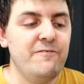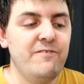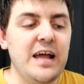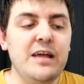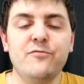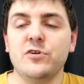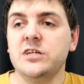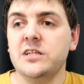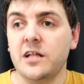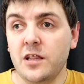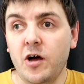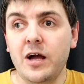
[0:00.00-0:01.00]
favourite in
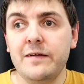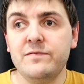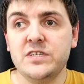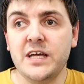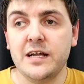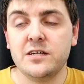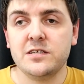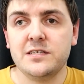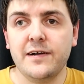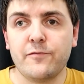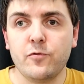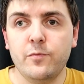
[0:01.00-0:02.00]
the live set at
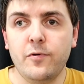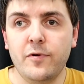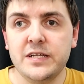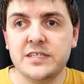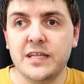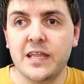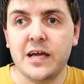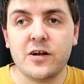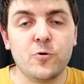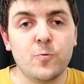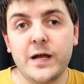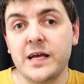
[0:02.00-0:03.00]
several points in their
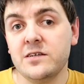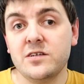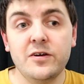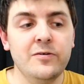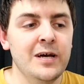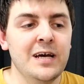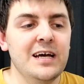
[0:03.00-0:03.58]
career, so